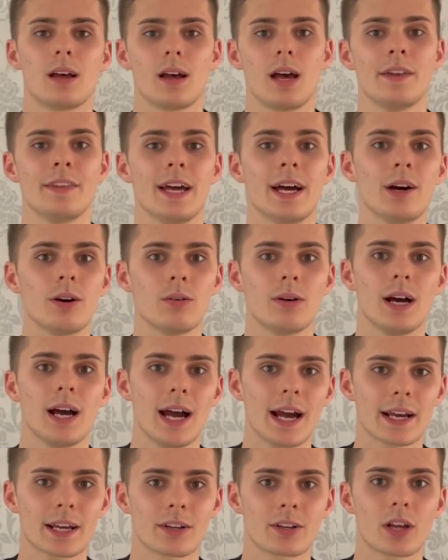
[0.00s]
And now
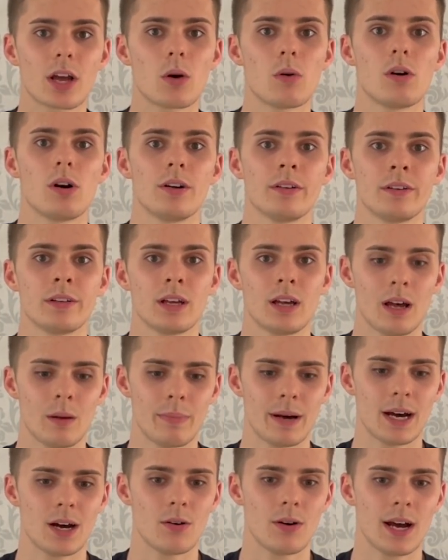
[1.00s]
I can go on
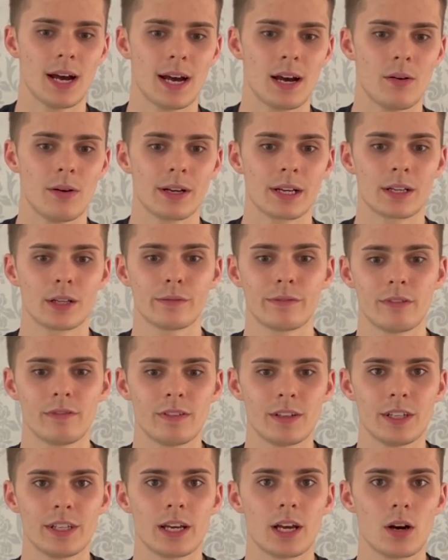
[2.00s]
about how in another
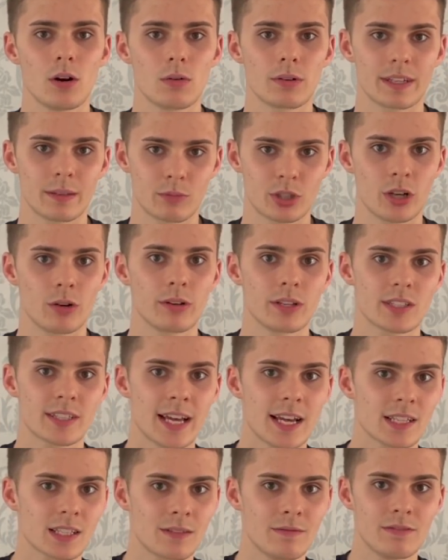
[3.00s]
video, Kipchoge's
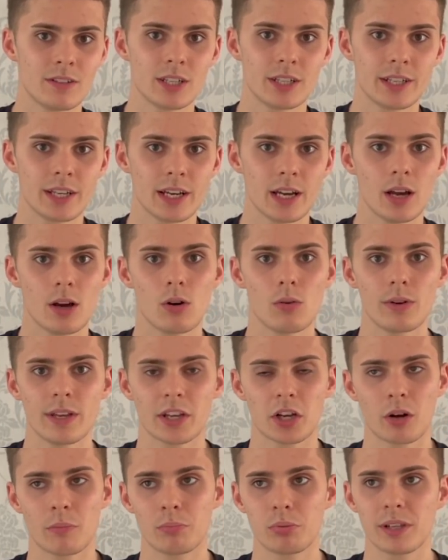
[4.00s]
testing video, he
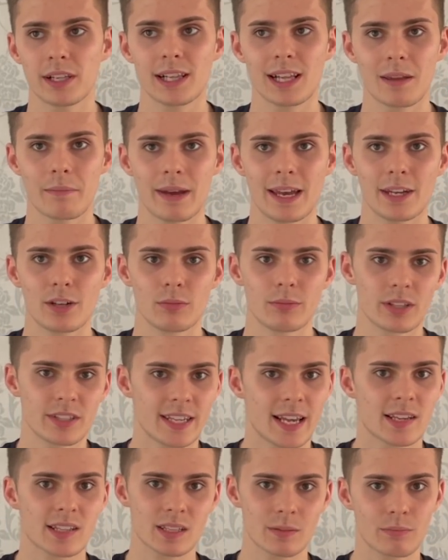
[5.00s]
completely made up the
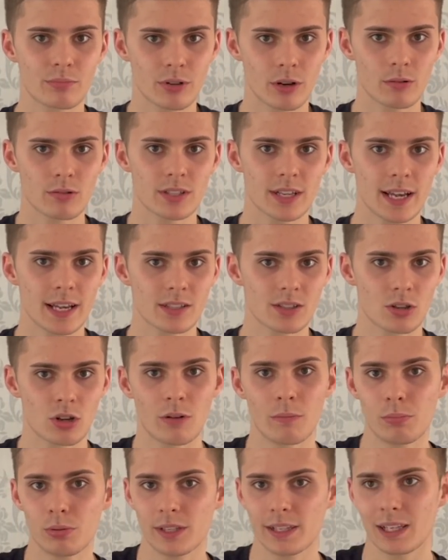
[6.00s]
testing process and
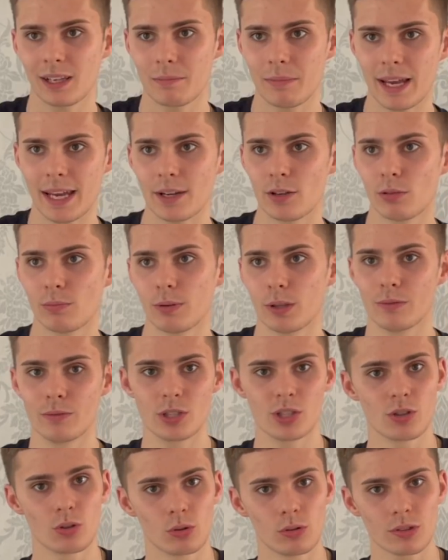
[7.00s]
completely made up the
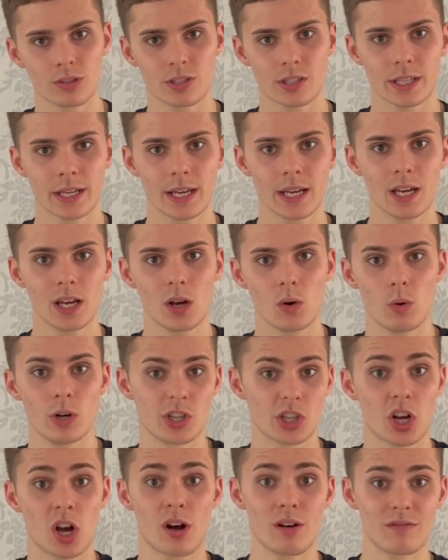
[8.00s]
results, which
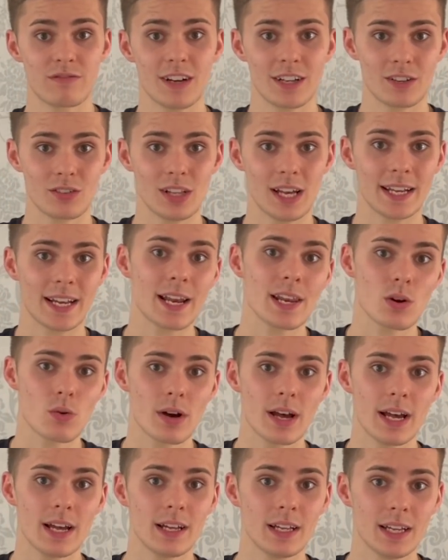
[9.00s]
you can't find online
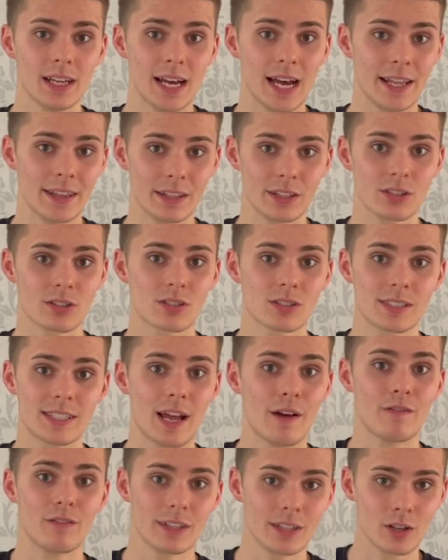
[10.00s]
anywhere, and they're just
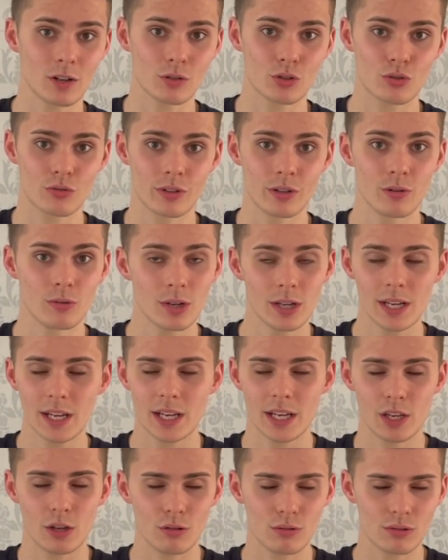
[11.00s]
definitely not true.
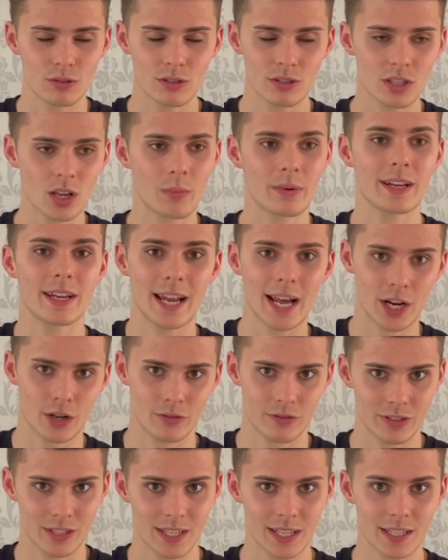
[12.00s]
It was so many
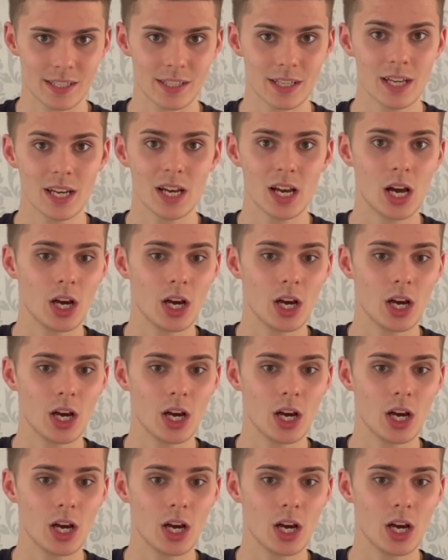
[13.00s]
inaccuracies.